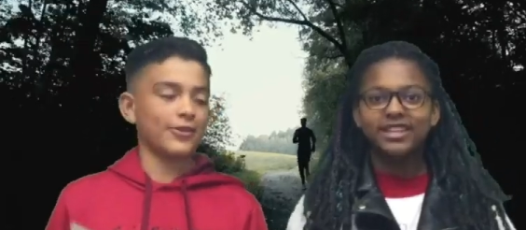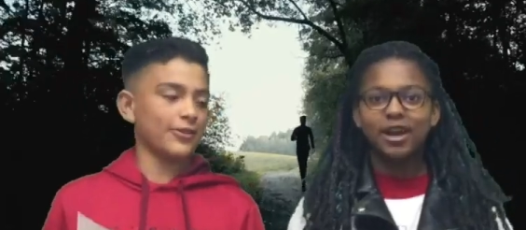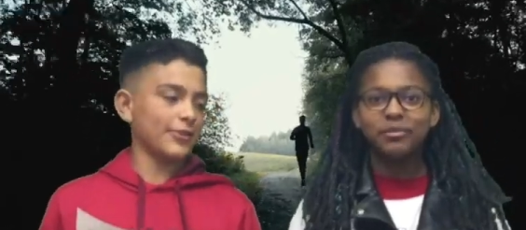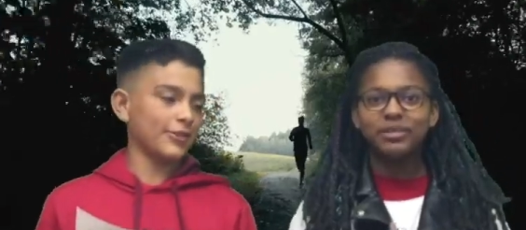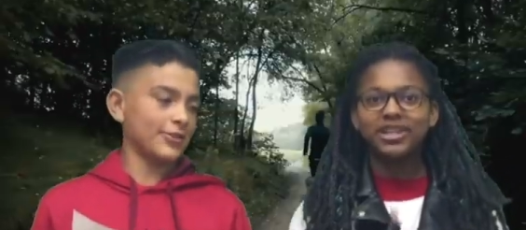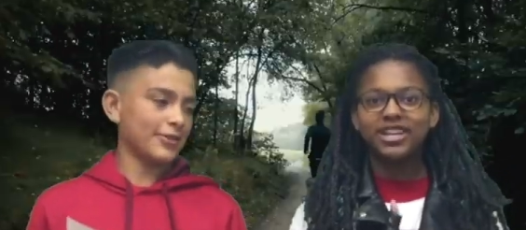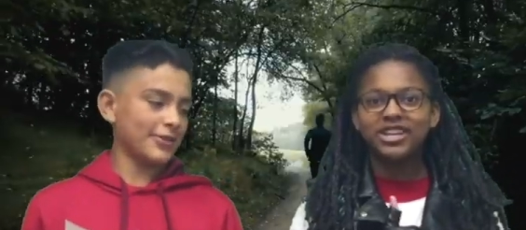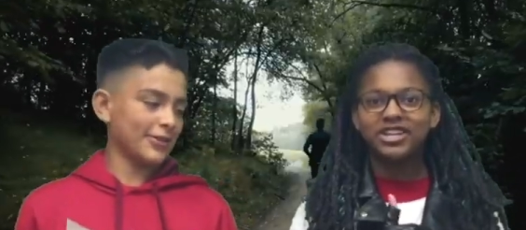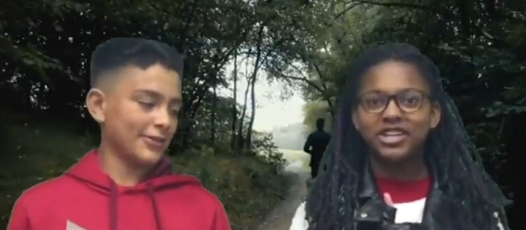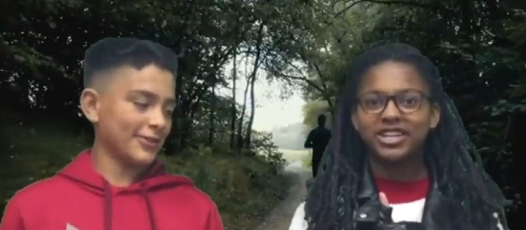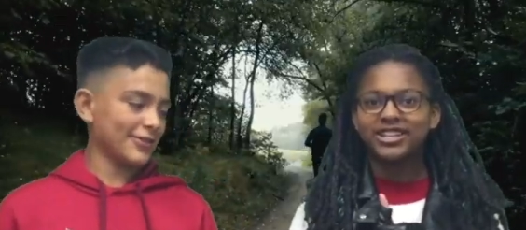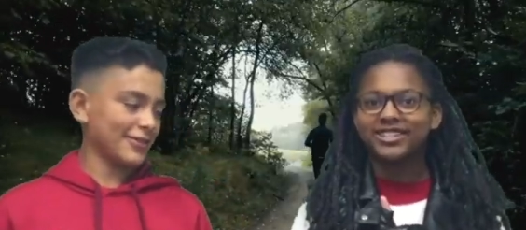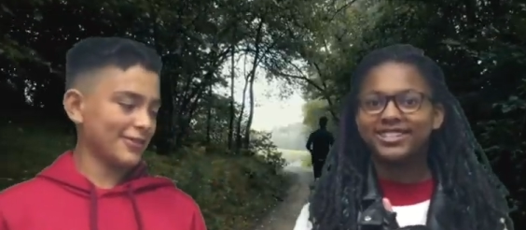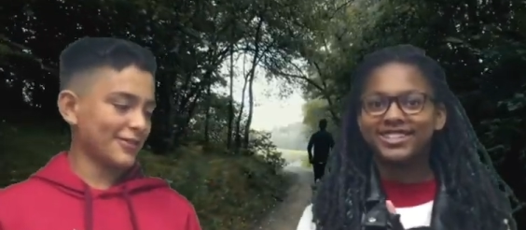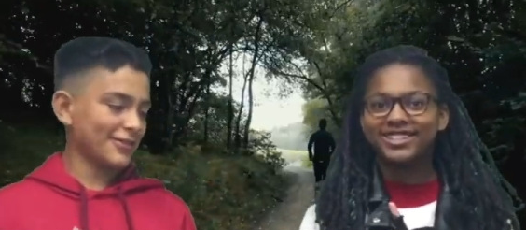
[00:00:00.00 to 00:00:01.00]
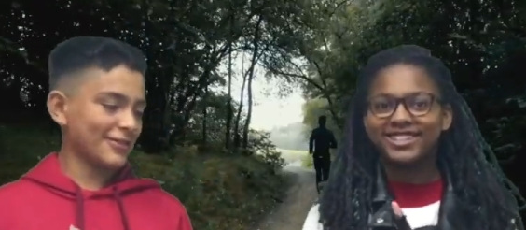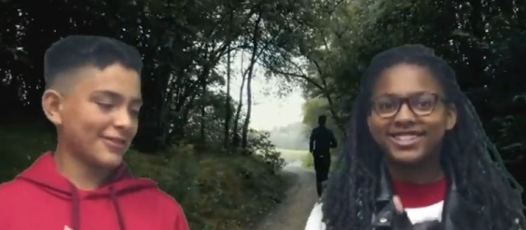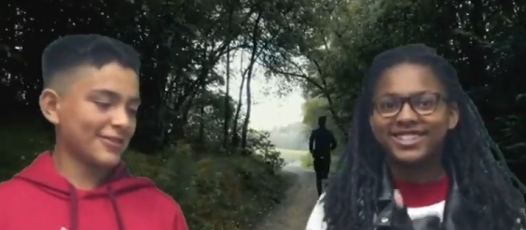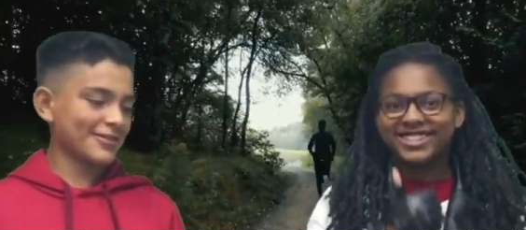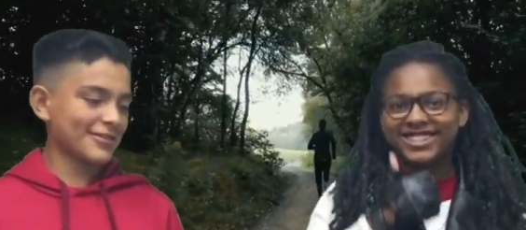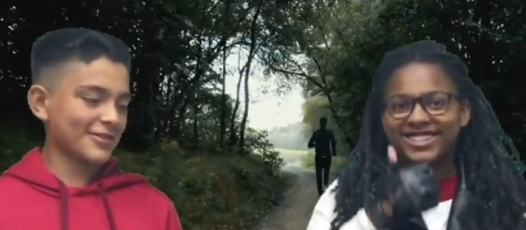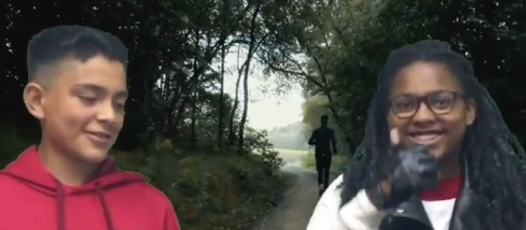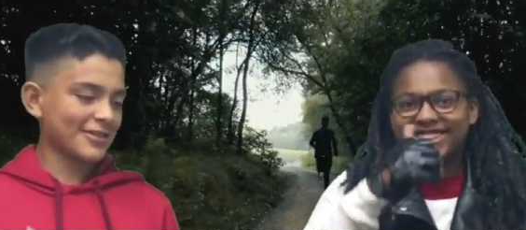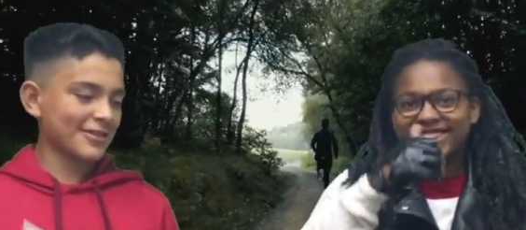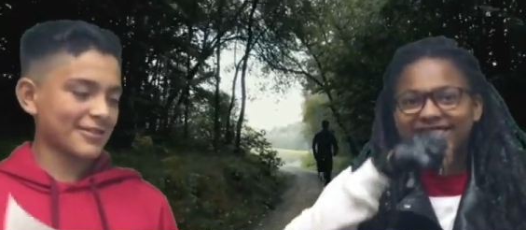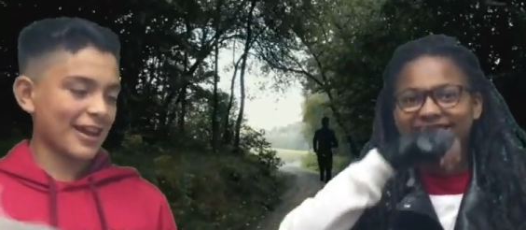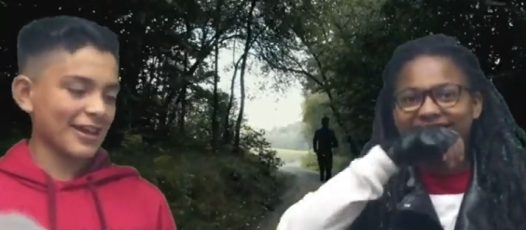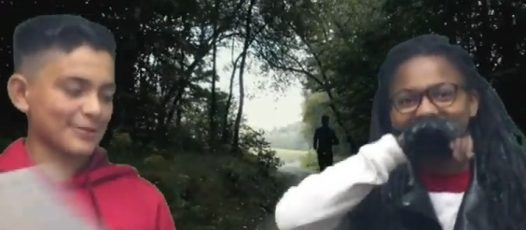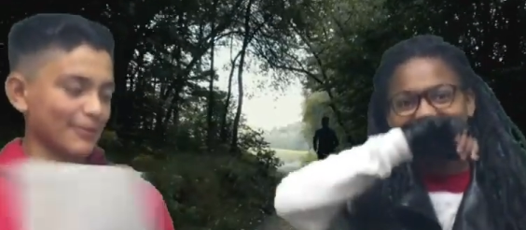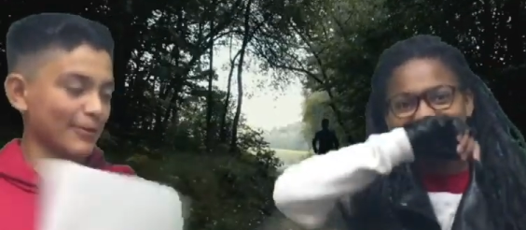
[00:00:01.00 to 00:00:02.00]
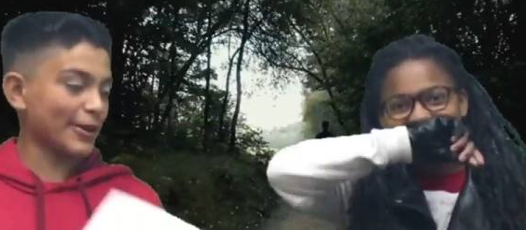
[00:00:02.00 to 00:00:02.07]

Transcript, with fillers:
Speaker 1: Yum That's